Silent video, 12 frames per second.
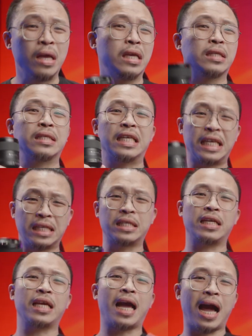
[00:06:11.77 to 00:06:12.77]
is
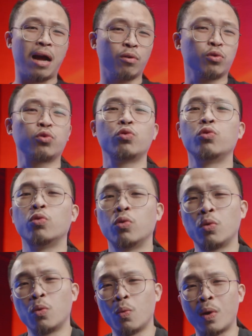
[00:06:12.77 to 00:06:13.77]
easily outdo
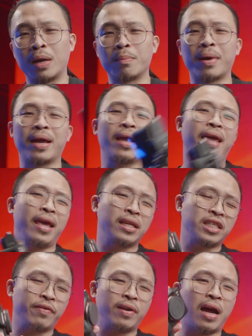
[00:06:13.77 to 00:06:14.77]
what my
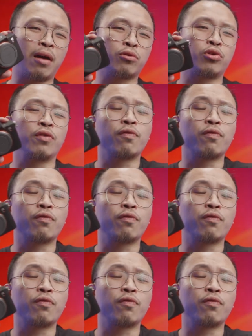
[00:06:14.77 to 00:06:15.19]
A7R3